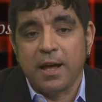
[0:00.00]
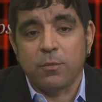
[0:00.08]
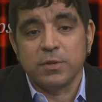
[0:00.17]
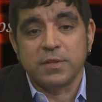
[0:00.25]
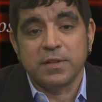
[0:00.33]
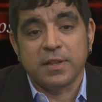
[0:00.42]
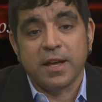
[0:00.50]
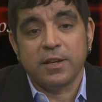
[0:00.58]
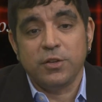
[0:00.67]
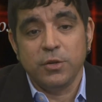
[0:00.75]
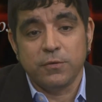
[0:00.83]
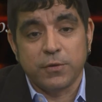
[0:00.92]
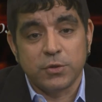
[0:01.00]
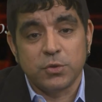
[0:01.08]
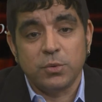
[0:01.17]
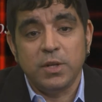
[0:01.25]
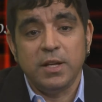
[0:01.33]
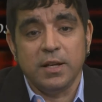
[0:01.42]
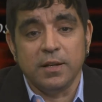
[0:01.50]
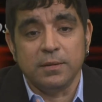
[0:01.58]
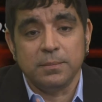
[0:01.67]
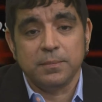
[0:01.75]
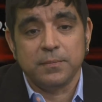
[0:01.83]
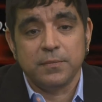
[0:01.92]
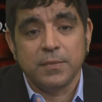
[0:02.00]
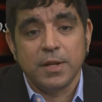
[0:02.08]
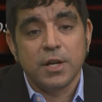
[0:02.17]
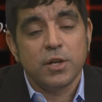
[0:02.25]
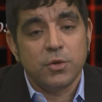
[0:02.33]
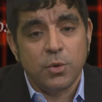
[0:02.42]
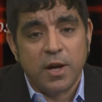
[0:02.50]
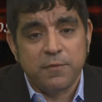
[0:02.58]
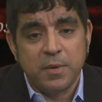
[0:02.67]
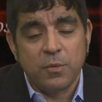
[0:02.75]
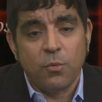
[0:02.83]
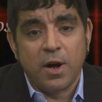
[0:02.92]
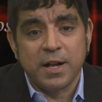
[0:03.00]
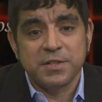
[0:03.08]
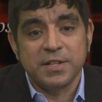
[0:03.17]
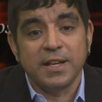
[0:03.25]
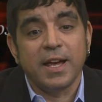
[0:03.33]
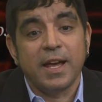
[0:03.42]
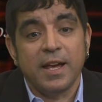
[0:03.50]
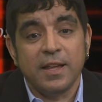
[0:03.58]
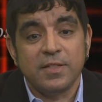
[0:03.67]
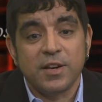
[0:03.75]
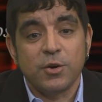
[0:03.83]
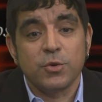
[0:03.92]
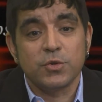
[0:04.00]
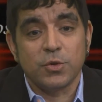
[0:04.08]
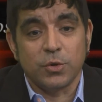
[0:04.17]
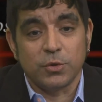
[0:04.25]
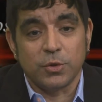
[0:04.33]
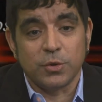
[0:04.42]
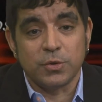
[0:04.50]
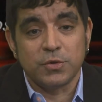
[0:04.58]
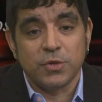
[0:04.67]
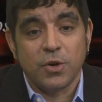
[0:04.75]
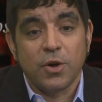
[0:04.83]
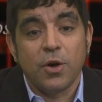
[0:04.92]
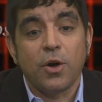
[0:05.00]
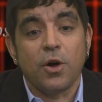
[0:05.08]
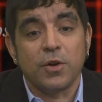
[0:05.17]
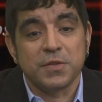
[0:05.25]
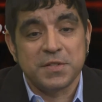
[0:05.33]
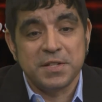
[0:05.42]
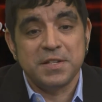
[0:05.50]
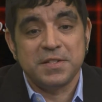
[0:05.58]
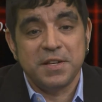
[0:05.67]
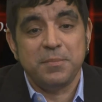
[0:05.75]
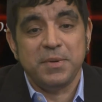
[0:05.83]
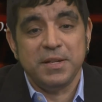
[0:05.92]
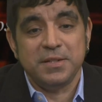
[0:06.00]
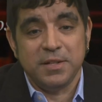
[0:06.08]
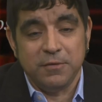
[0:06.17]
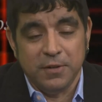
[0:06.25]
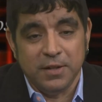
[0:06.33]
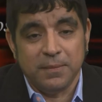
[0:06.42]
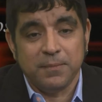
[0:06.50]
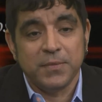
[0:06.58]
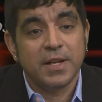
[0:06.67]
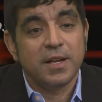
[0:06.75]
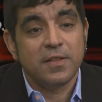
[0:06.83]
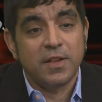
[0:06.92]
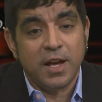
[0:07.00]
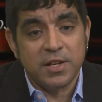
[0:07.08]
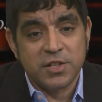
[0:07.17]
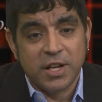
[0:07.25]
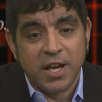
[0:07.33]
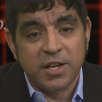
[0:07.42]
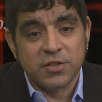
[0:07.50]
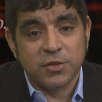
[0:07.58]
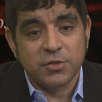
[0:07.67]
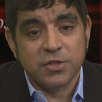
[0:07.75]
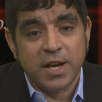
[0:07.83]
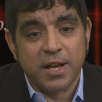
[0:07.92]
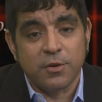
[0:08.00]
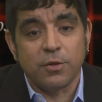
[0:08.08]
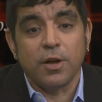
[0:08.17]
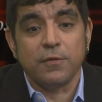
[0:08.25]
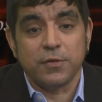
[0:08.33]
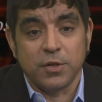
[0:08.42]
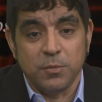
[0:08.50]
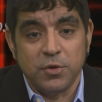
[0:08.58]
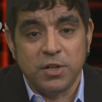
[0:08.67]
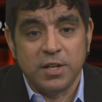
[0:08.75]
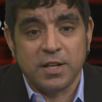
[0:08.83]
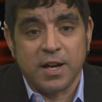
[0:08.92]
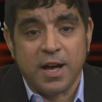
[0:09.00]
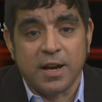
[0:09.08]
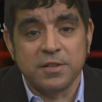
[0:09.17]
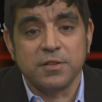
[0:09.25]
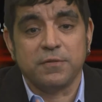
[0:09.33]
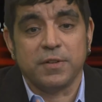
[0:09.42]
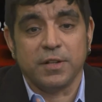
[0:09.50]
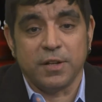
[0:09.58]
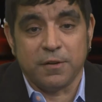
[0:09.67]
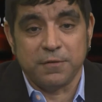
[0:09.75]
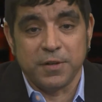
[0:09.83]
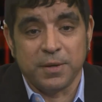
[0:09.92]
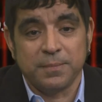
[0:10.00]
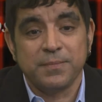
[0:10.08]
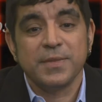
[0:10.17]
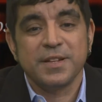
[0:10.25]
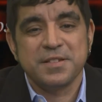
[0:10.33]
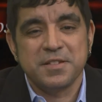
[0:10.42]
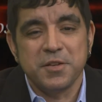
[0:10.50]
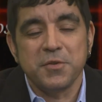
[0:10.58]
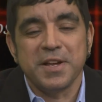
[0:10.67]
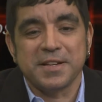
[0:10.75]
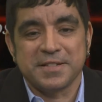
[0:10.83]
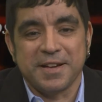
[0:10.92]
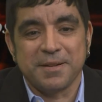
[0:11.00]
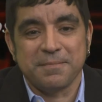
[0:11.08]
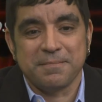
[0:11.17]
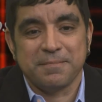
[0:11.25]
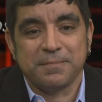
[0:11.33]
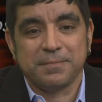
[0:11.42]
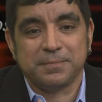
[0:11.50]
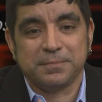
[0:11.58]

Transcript: I want to thank you for tuning in. You have been watching Entre Nosotros on CCPTV, the educational channel of Community College of Philadelphia. See you next time.